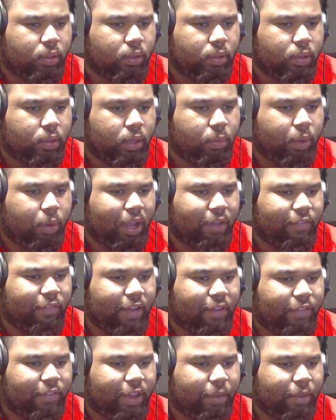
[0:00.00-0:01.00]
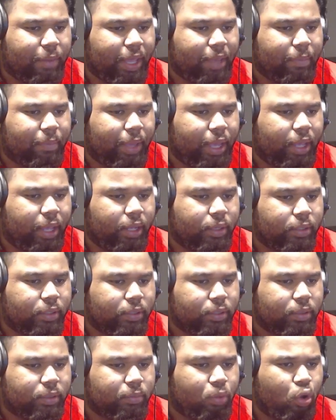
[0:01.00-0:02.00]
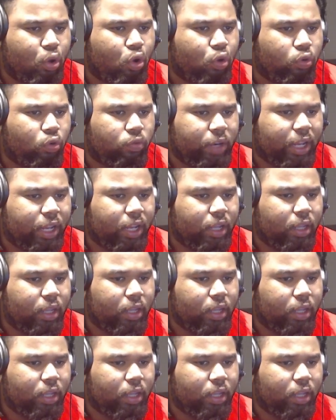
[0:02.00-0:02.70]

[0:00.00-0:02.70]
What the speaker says: Nobody got five foul. Bink, bink. Move, nigga.